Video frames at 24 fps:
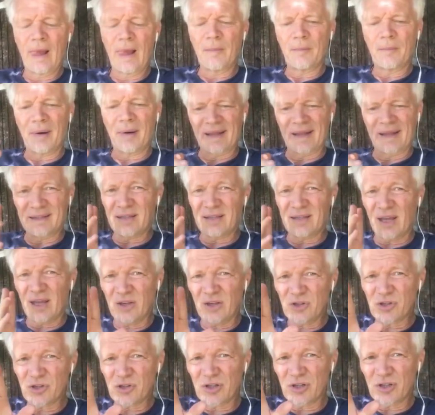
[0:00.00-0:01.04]
My
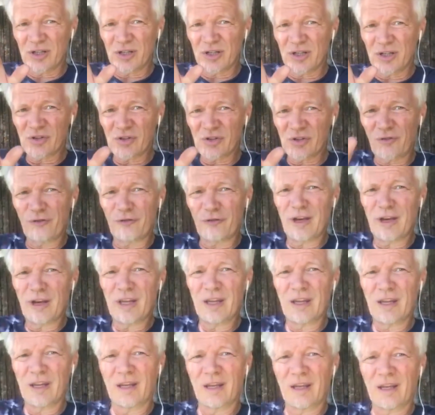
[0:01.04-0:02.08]
intention is for
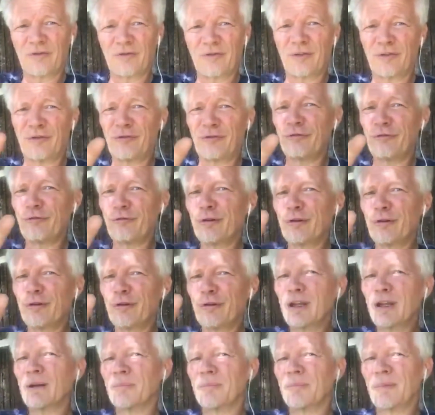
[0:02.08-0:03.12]
freeing, for
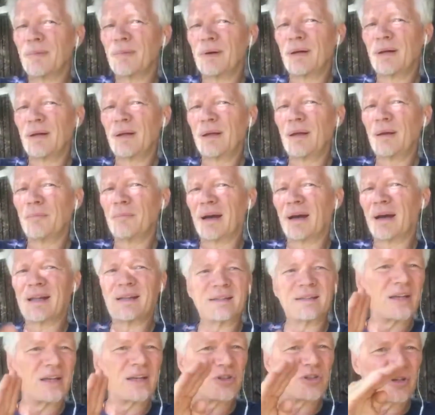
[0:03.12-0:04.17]
freedom. My
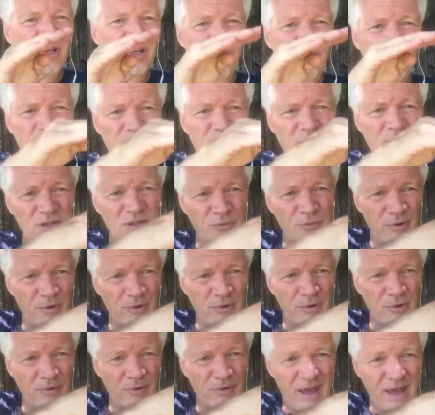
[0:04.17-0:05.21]
intention, if you're into
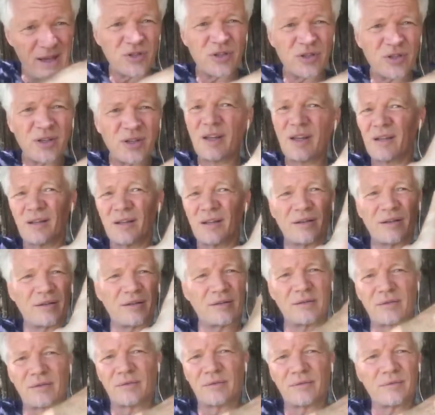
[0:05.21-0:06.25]
revenge,
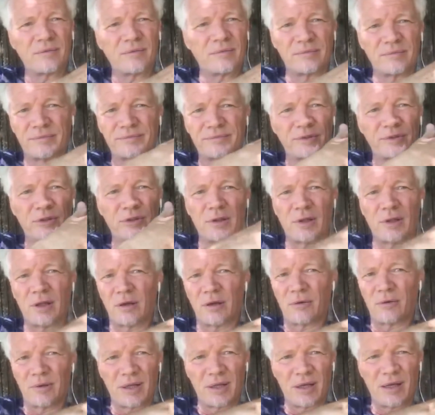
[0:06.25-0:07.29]
good
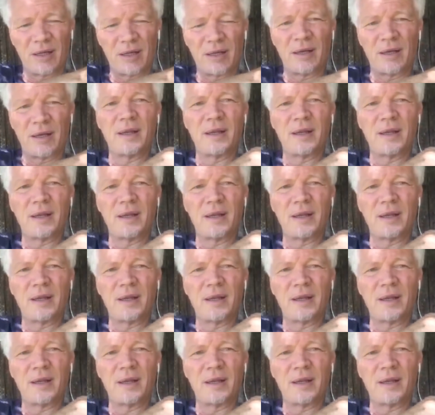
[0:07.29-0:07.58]
luck with that.